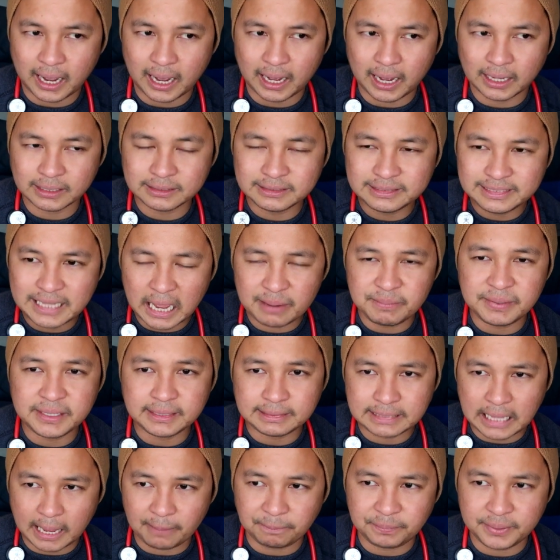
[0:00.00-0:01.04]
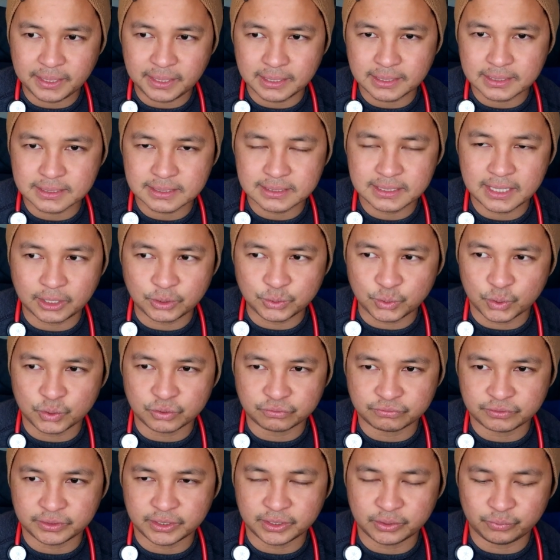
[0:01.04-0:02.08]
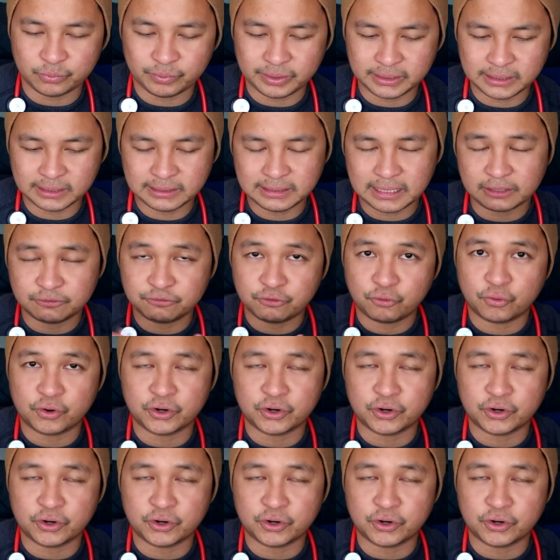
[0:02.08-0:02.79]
Ang daming topics na kinover within that